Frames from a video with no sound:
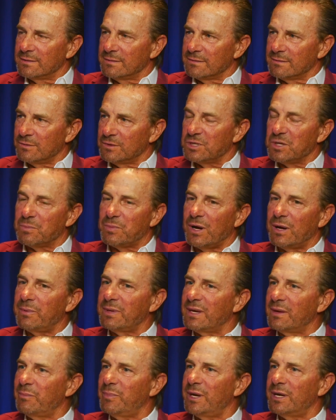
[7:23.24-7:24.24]
Well, you probably
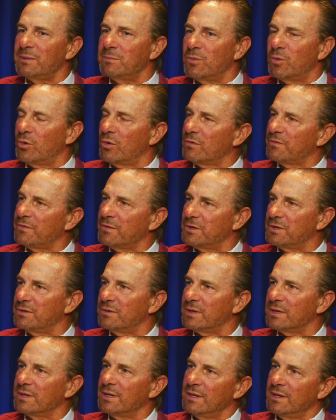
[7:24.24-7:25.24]
get paid more for
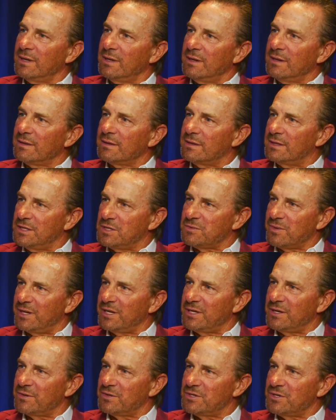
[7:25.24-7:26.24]
doing these
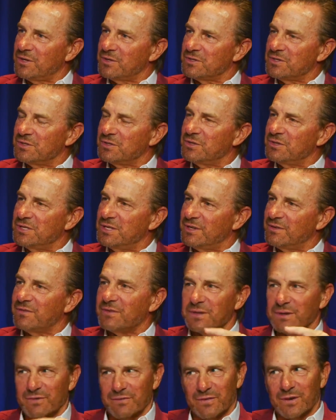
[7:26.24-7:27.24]
radio shows than you did for
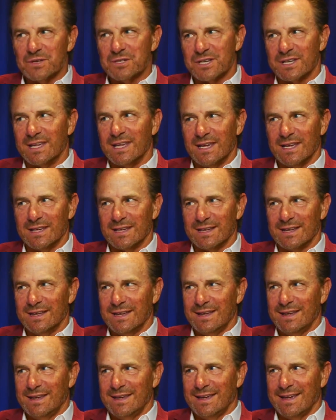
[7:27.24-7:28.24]
your first gig
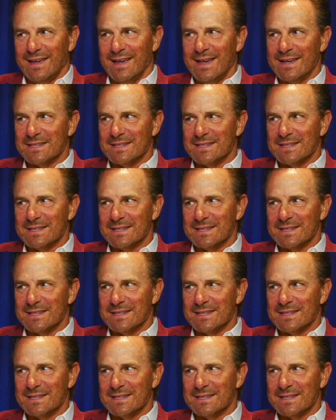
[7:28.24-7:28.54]
as a